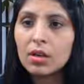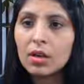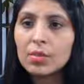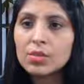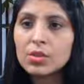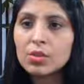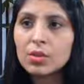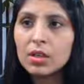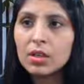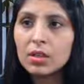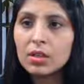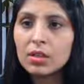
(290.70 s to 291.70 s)
I'm
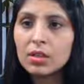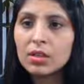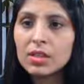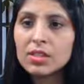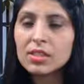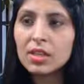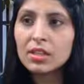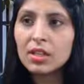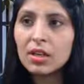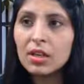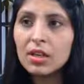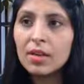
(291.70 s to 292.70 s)
storing this
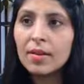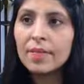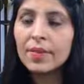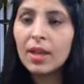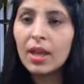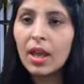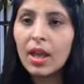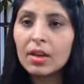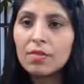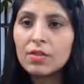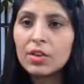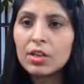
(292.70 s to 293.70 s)
data,
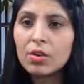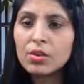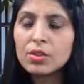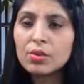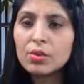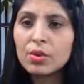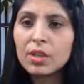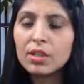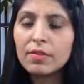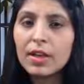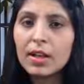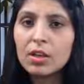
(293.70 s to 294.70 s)
and we are not storing
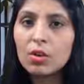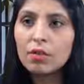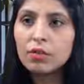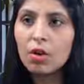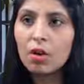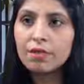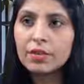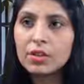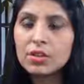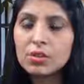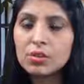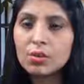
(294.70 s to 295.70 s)
the value of
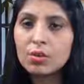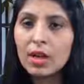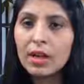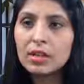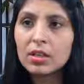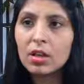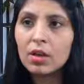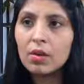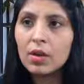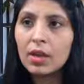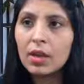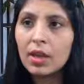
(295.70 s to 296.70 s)
confidence score right now.